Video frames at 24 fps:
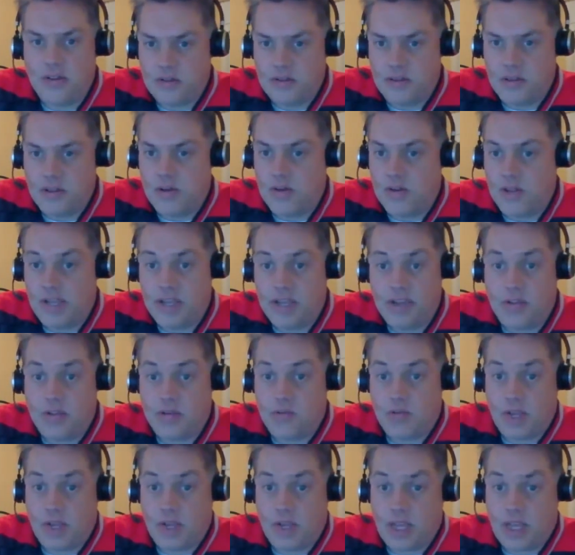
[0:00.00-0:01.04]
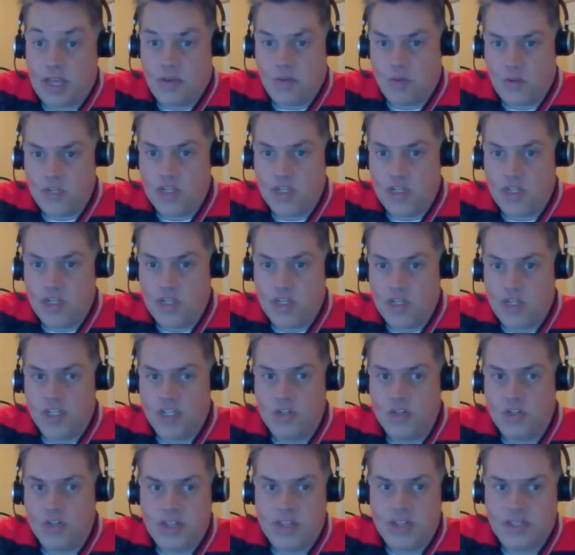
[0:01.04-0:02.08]
they're like, okay, we just need to win
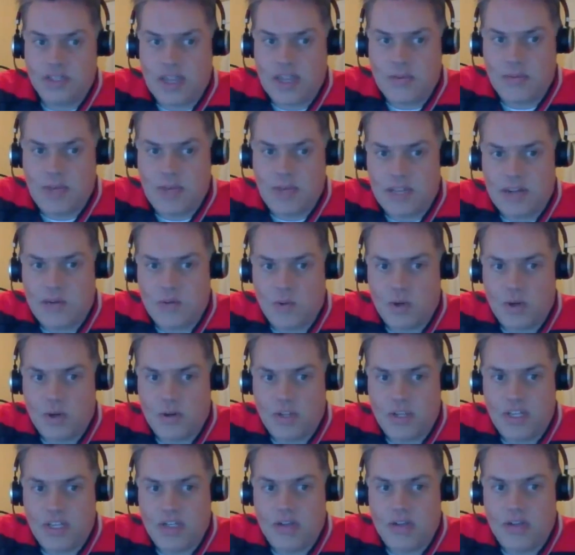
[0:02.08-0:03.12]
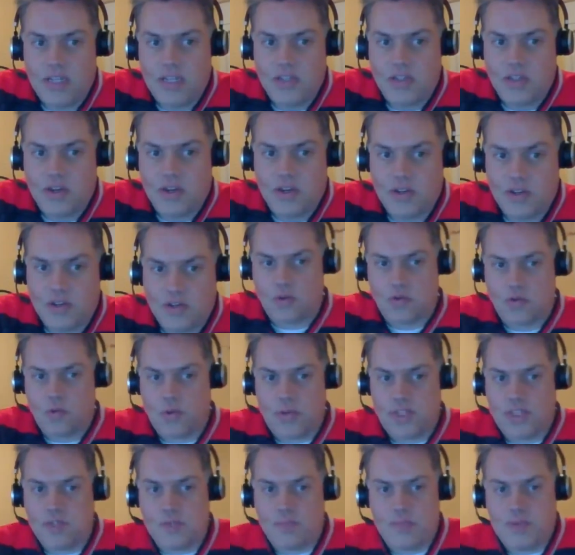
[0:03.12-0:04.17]
this game and we're in, as long as Toronto
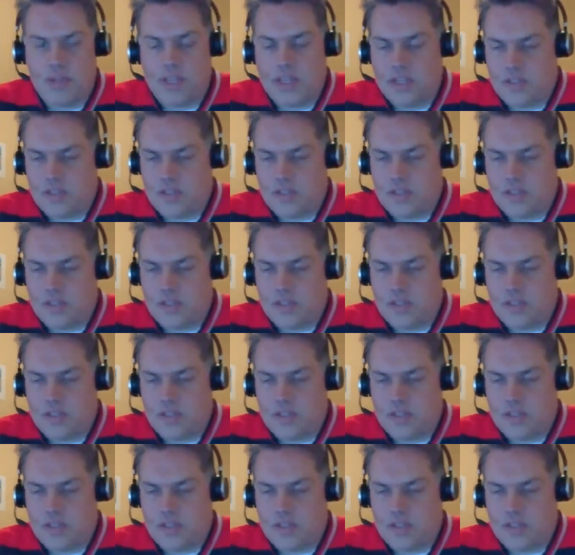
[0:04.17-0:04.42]
wins.